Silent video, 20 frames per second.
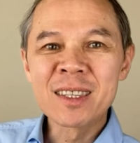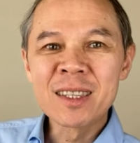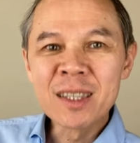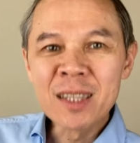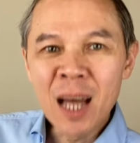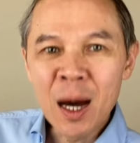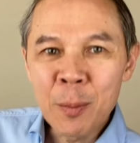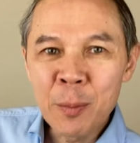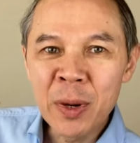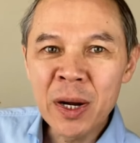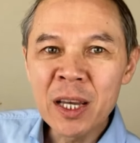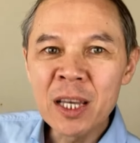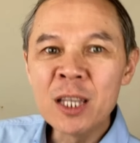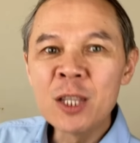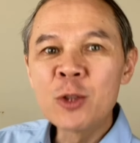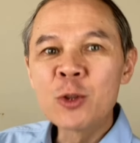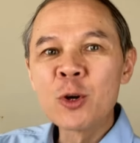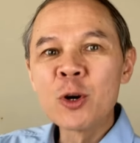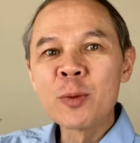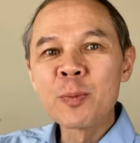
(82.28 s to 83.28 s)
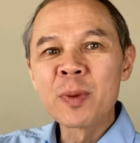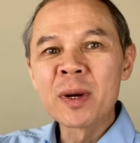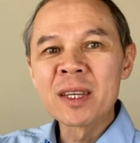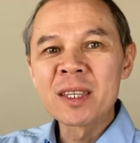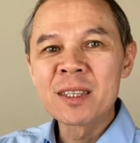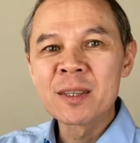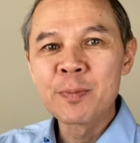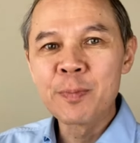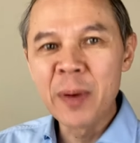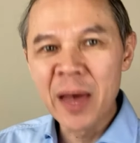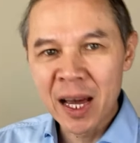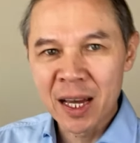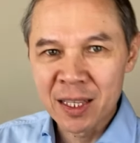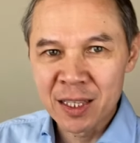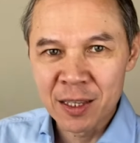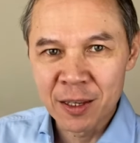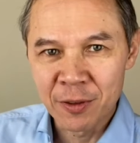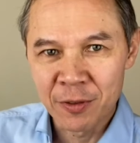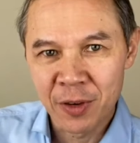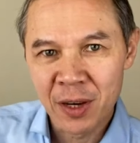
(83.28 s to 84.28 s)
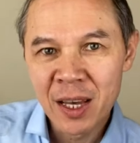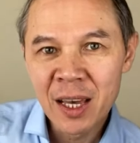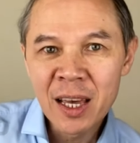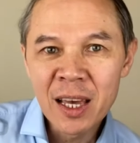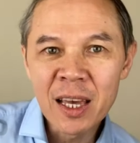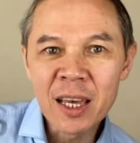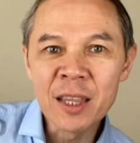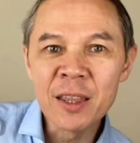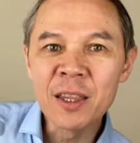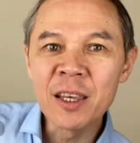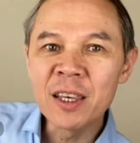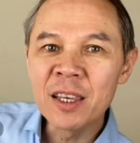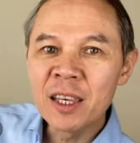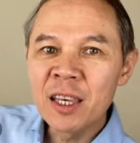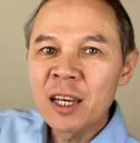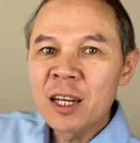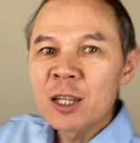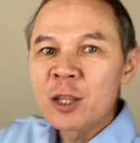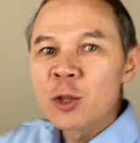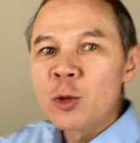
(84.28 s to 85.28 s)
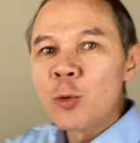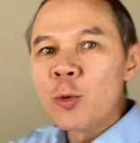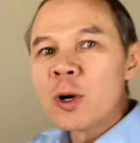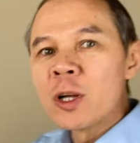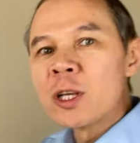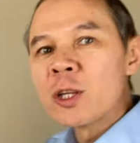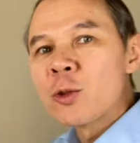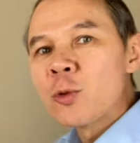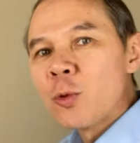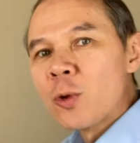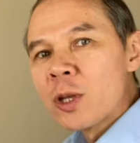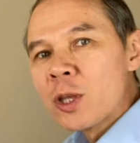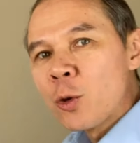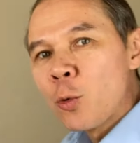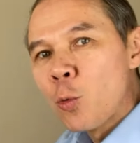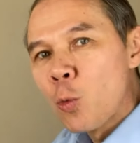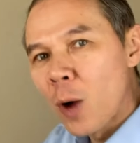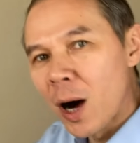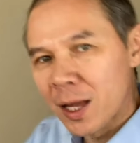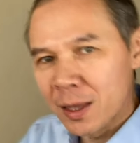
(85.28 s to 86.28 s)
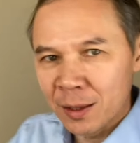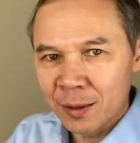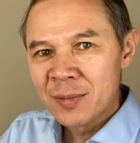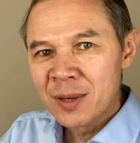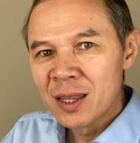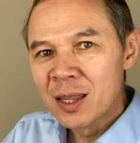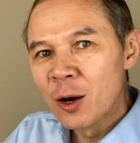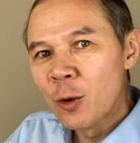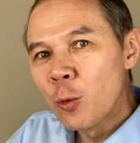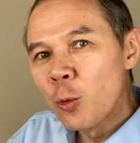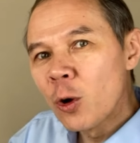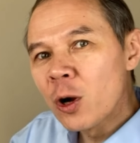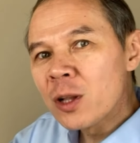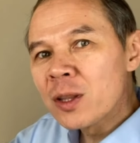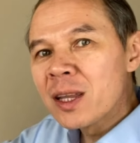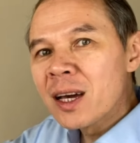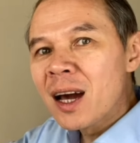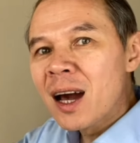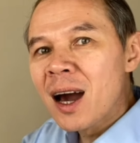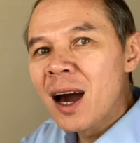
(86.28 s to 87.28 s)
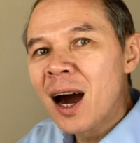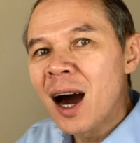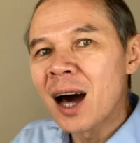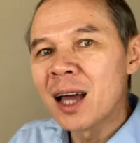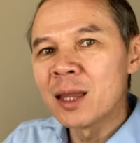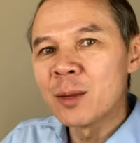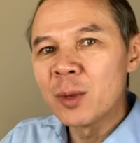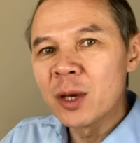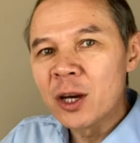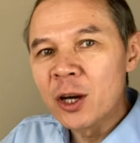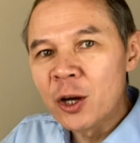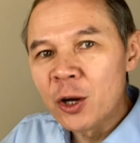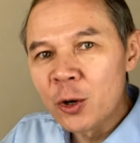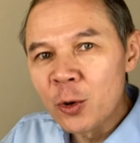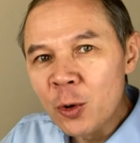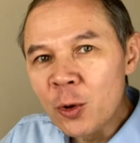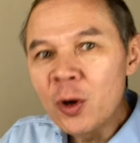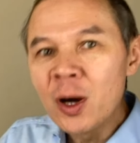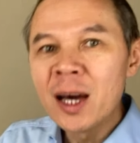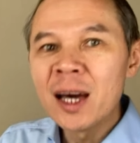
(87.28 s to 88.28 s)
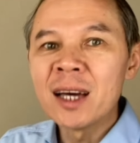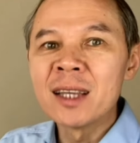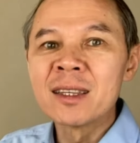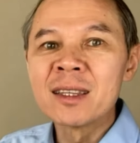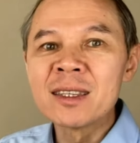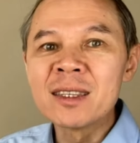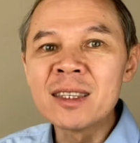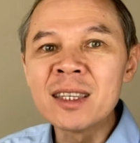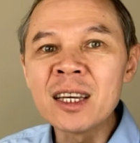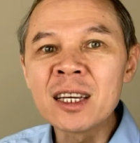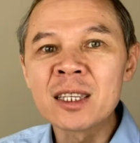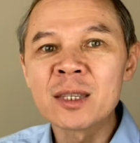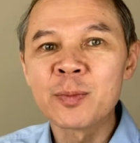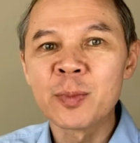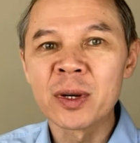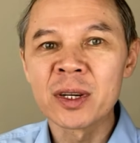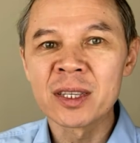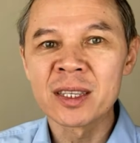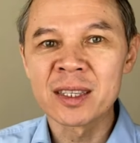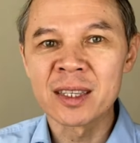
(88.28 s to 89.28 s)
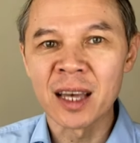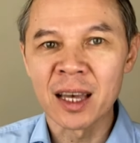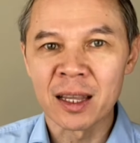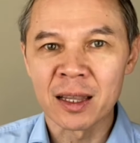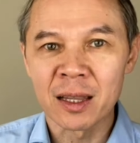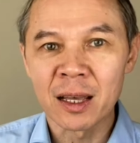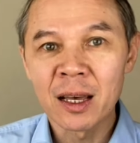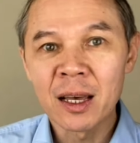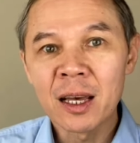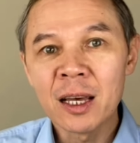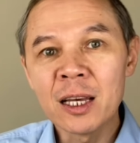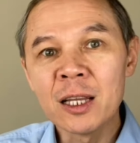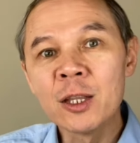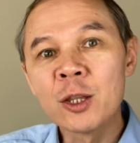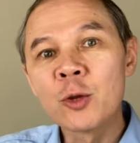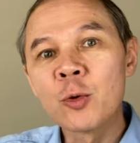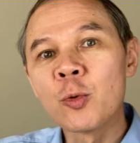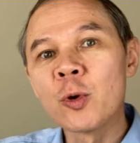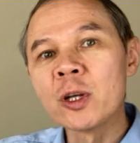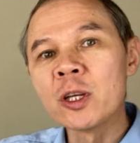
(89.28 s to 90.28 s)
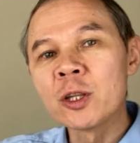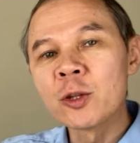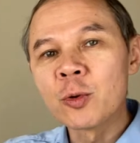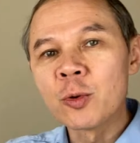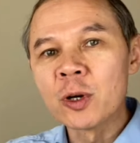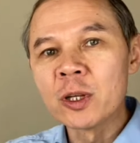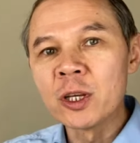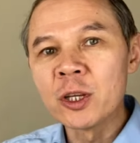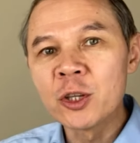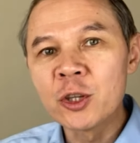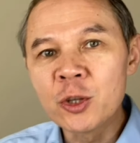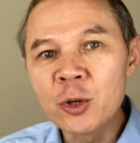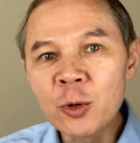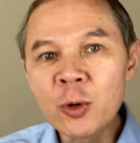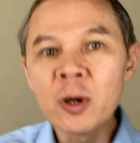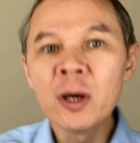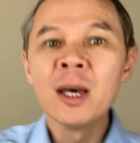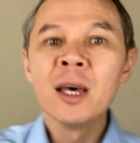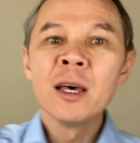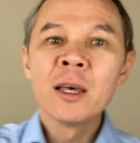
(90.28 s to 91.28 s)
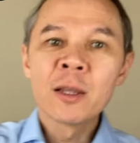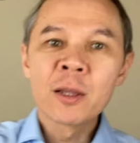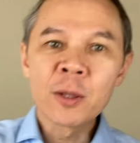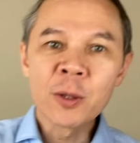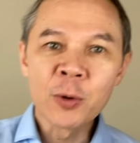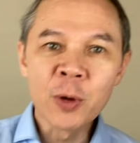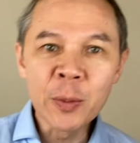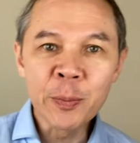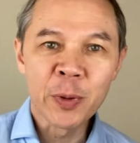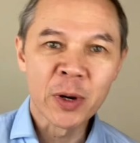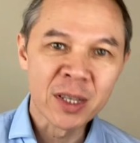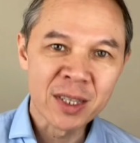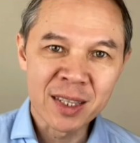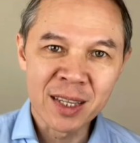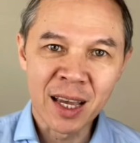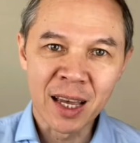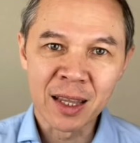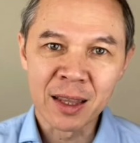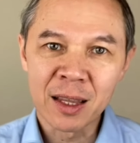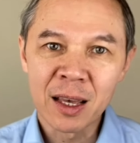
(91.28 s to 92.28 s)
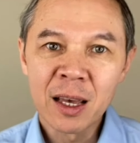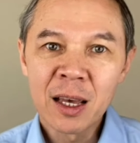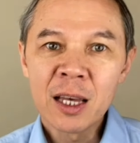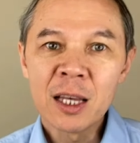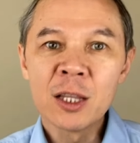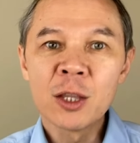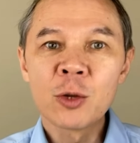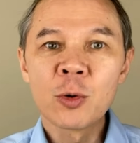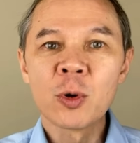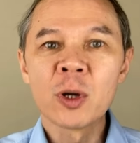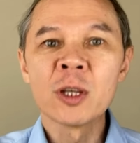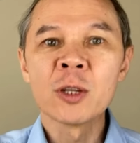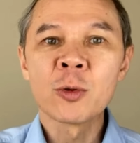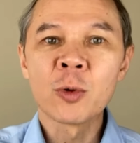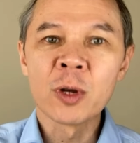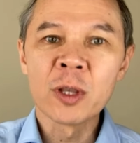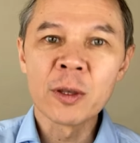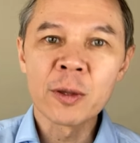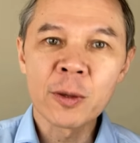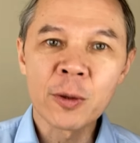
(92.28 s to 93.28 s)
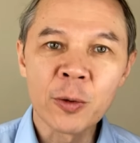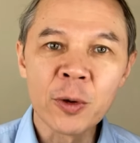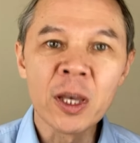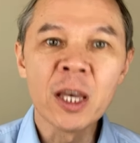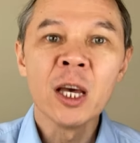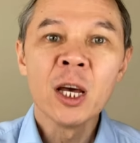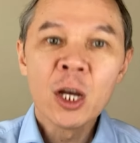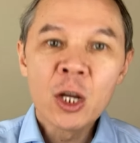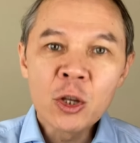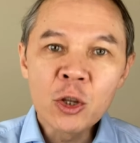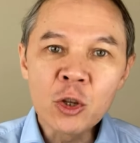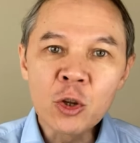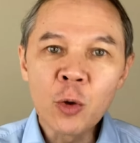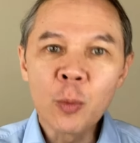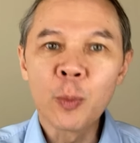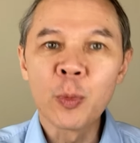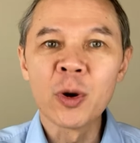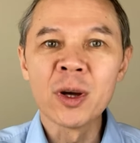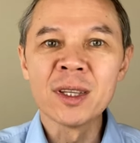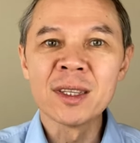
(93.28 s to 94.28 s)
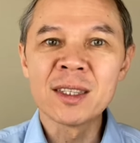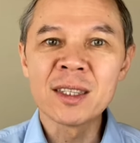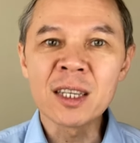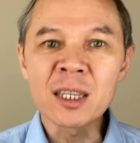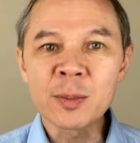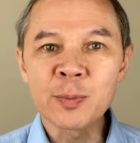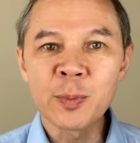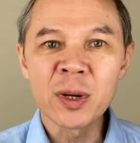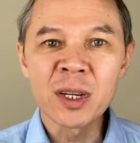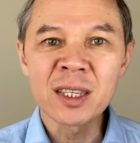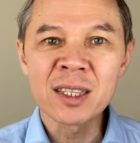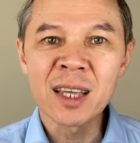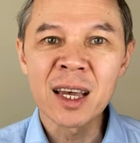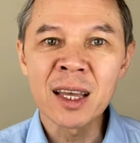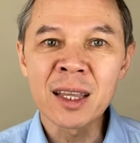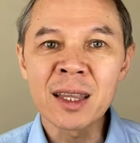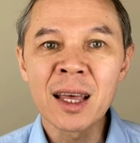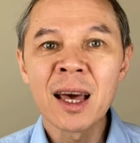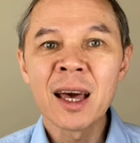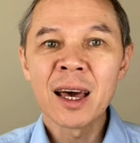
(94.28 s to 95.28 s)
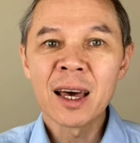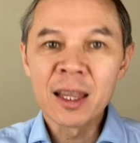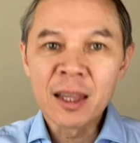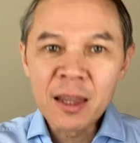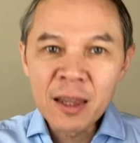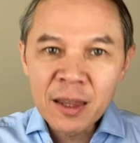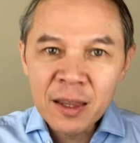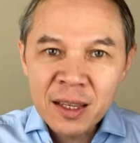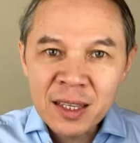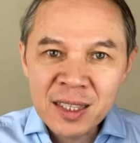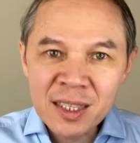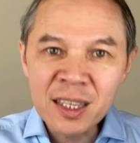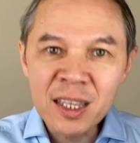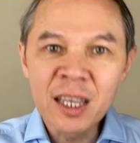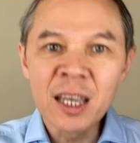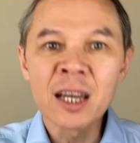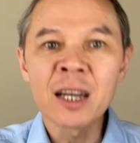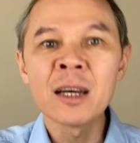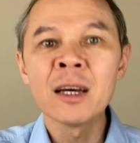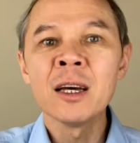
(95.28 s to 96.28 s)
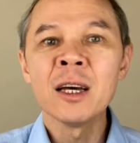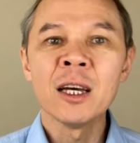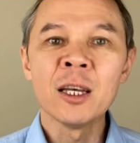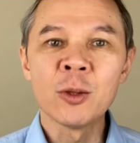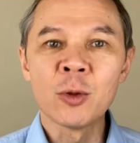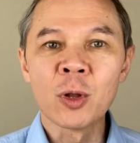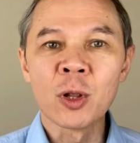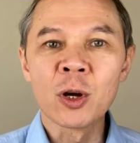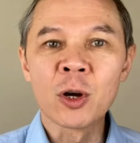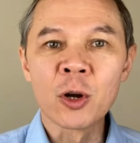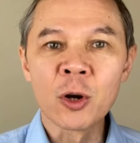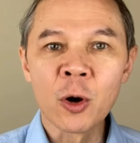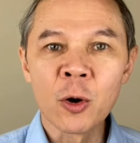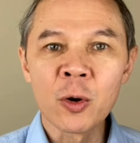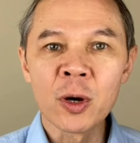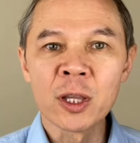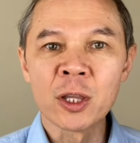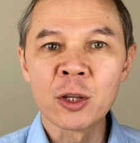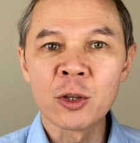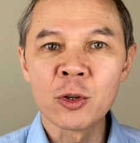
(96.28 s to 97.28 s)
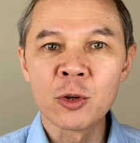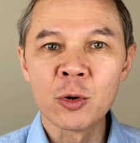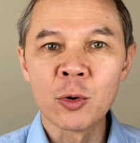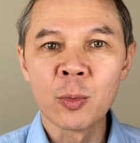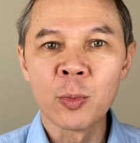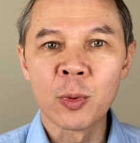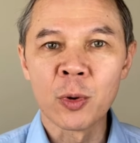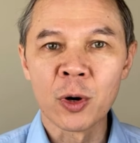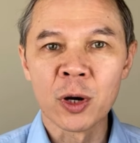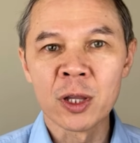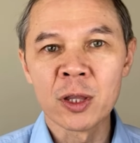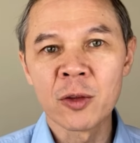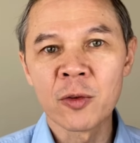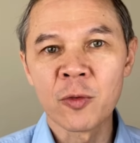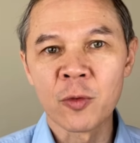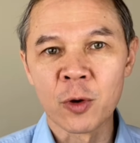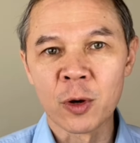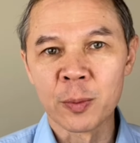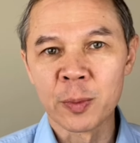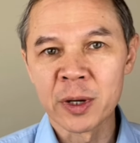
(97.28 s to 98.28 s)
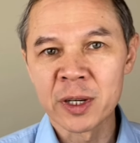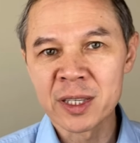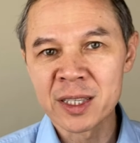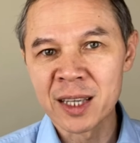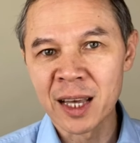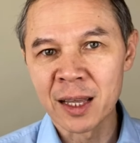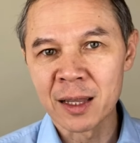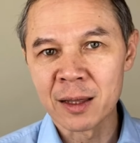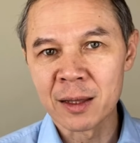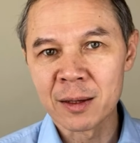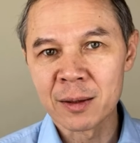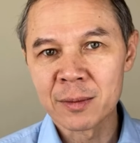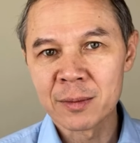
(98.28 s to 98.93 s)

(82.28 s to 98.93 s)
number into perspective. In the year 2021, the world economy grew at 6%. In 2022, 3%. In 2023, 2.6%. And this year, it will grow at 2.4%.